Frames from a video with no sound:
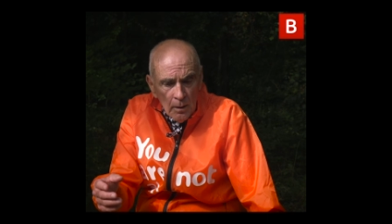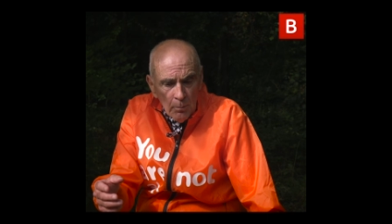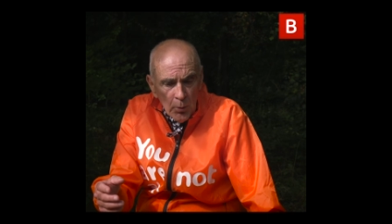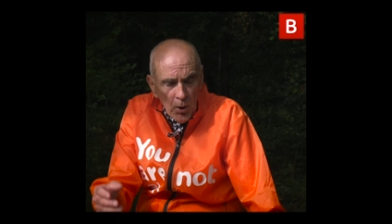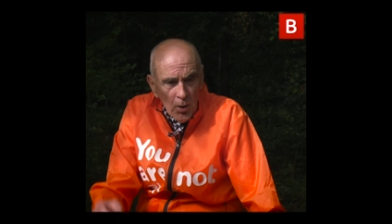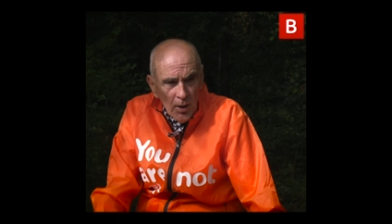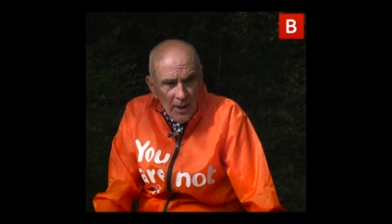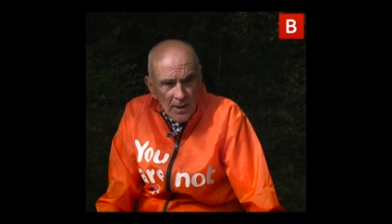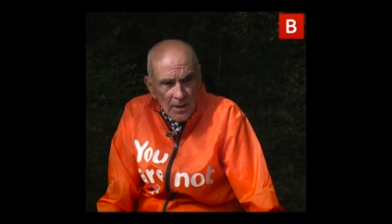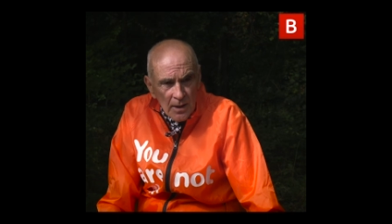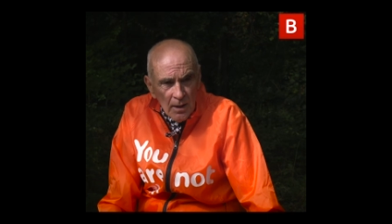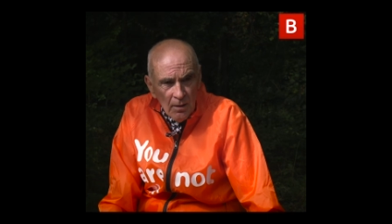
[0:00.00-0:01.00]
prayer
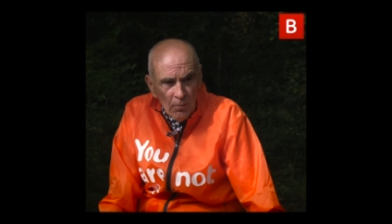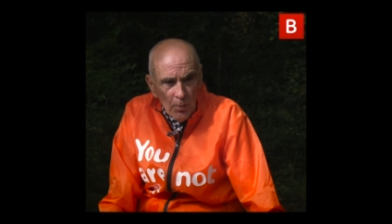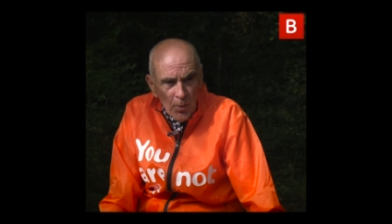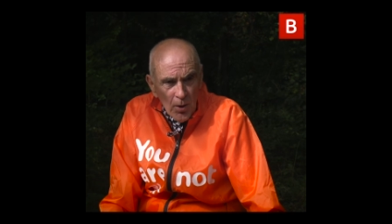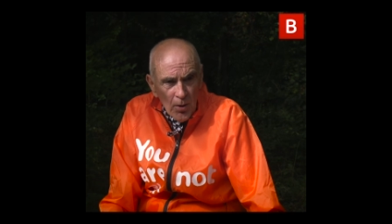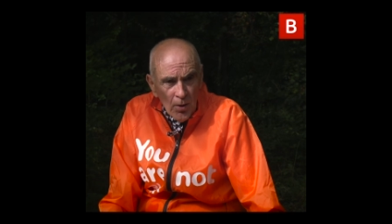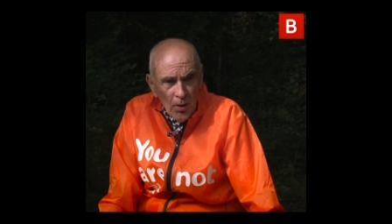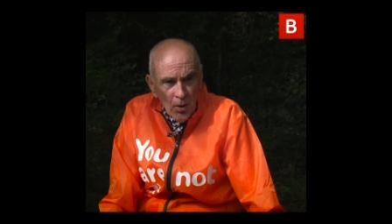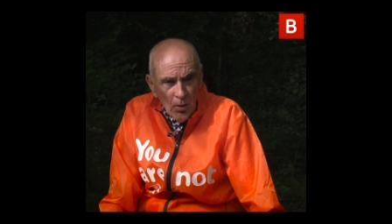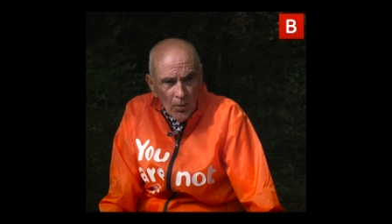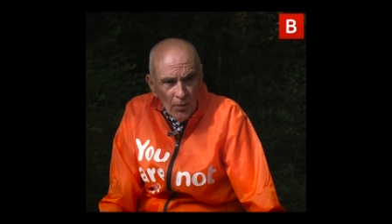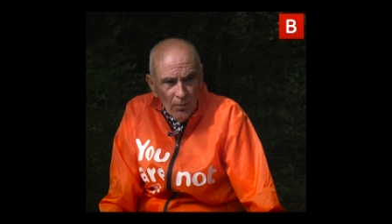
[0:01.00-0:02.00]
list for prayer
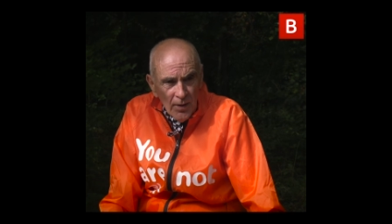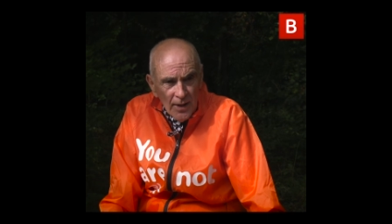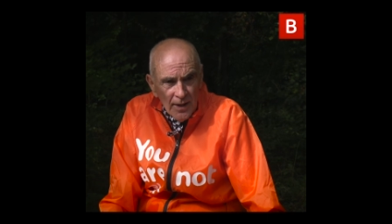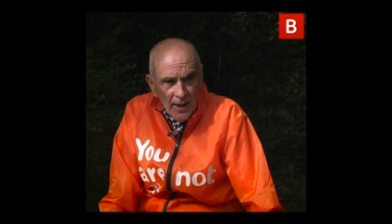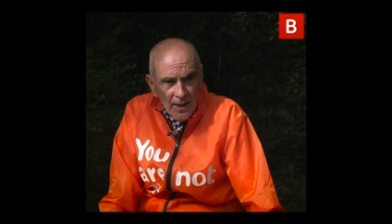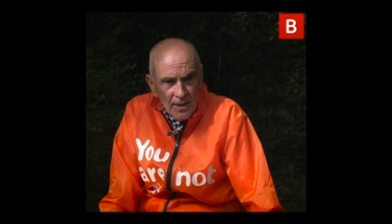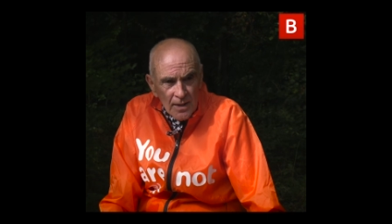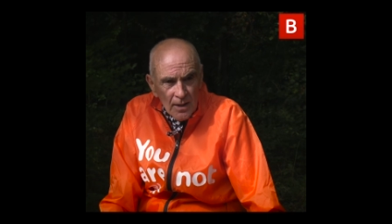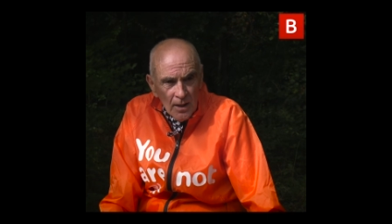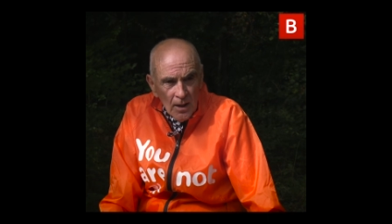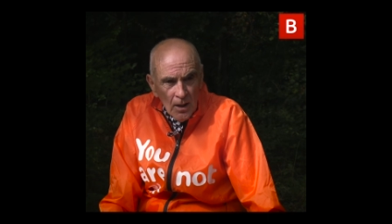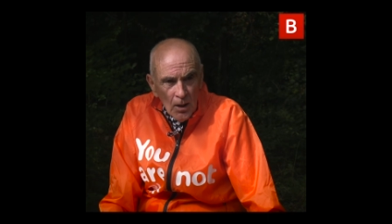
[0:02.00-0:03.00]
on the Friday nights
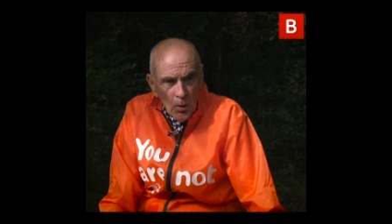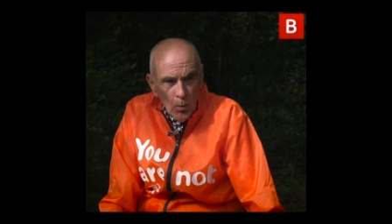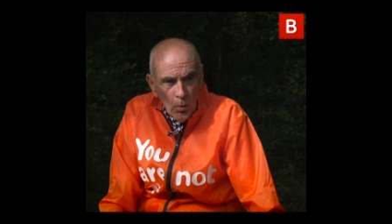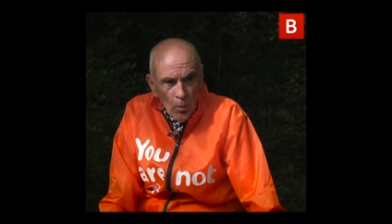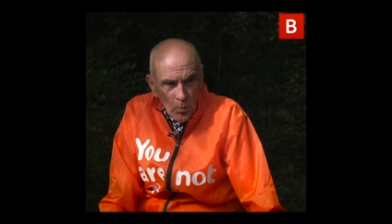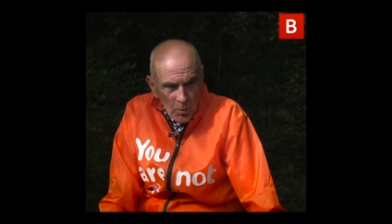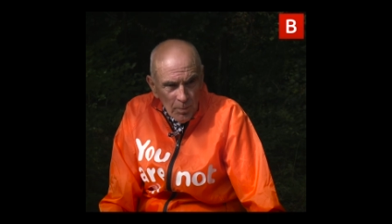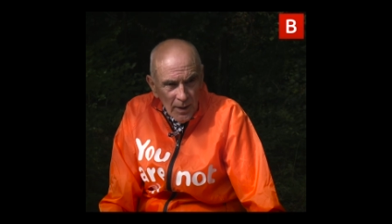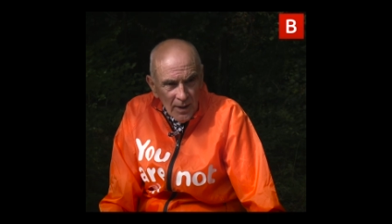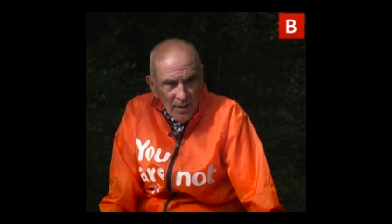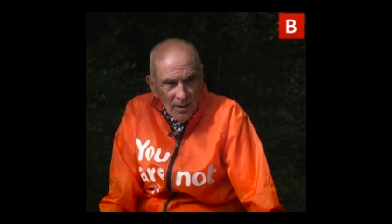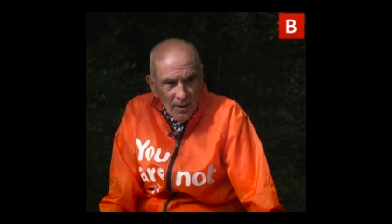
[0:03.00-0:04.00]
was me.